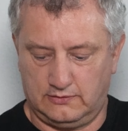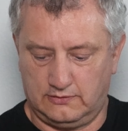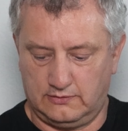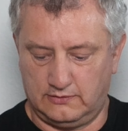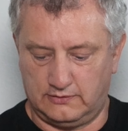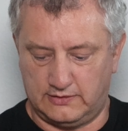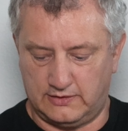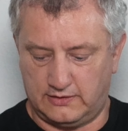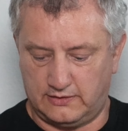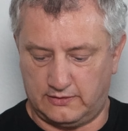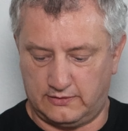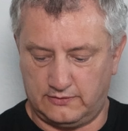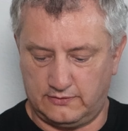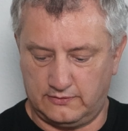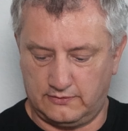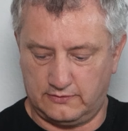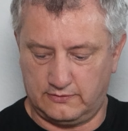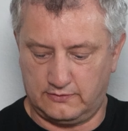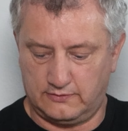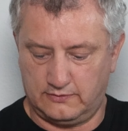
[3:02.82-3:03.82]
And then
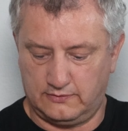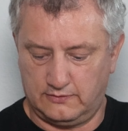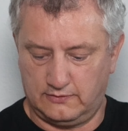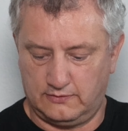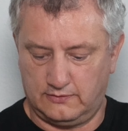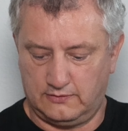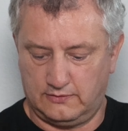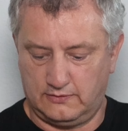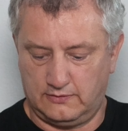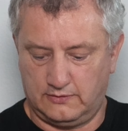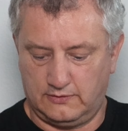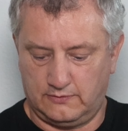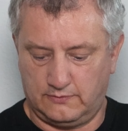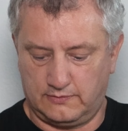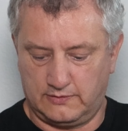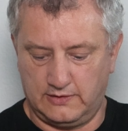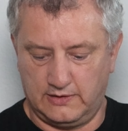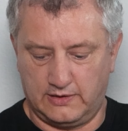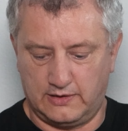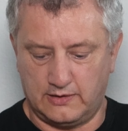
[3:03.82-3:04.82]

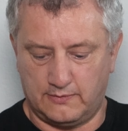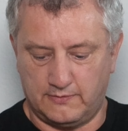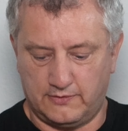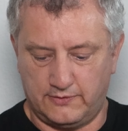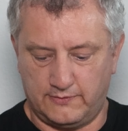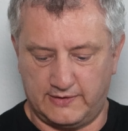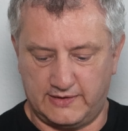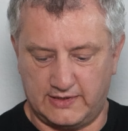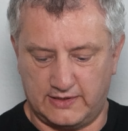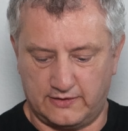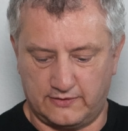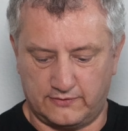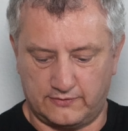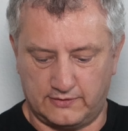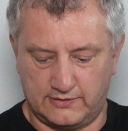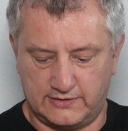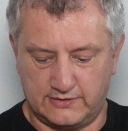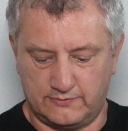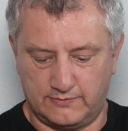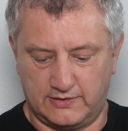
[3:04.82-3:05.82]
we come all the way down
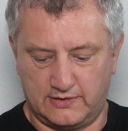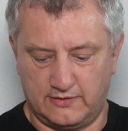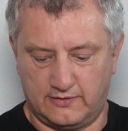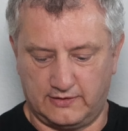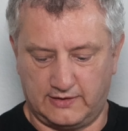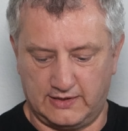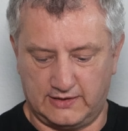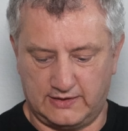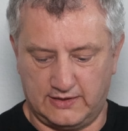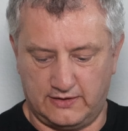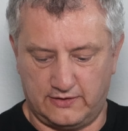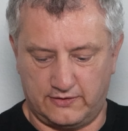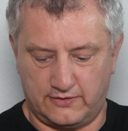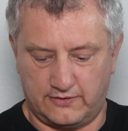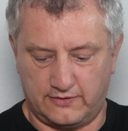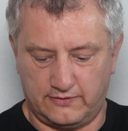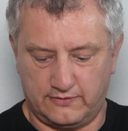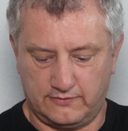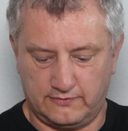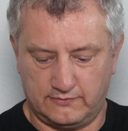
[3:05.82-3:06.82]
until we can't get there.
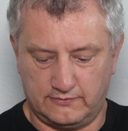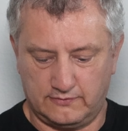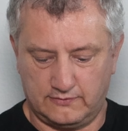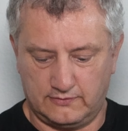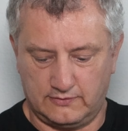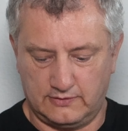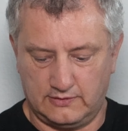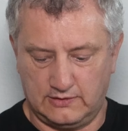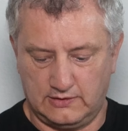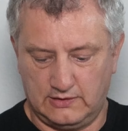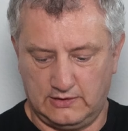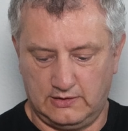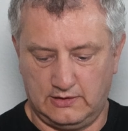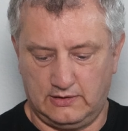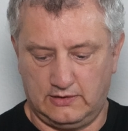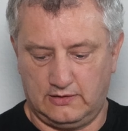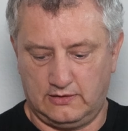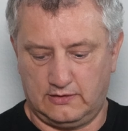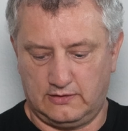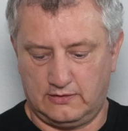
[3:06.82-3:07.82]

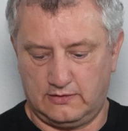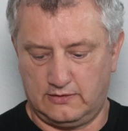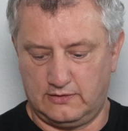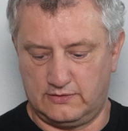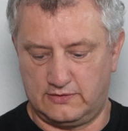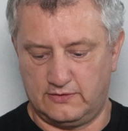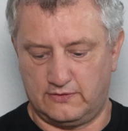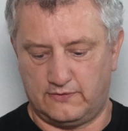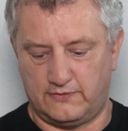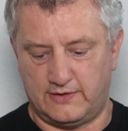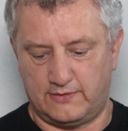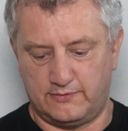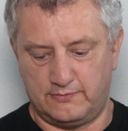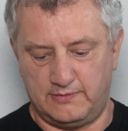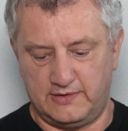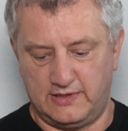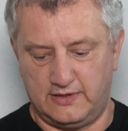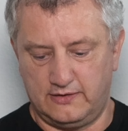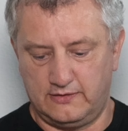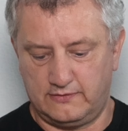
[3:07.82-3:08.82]
So that would
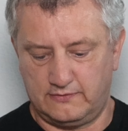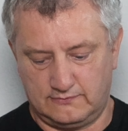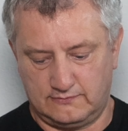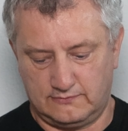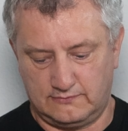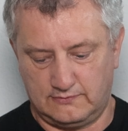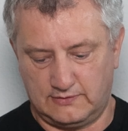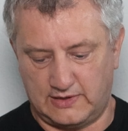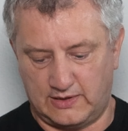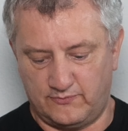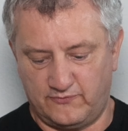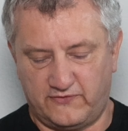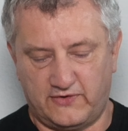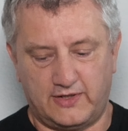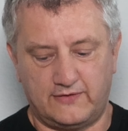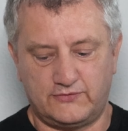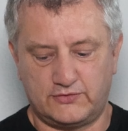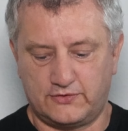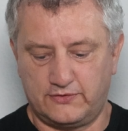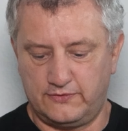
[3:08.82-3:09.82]
be an
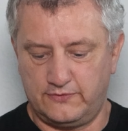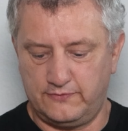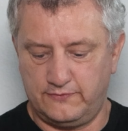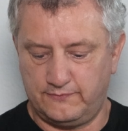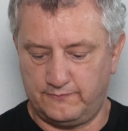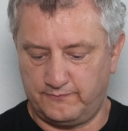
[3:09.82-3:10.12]
M5 screw.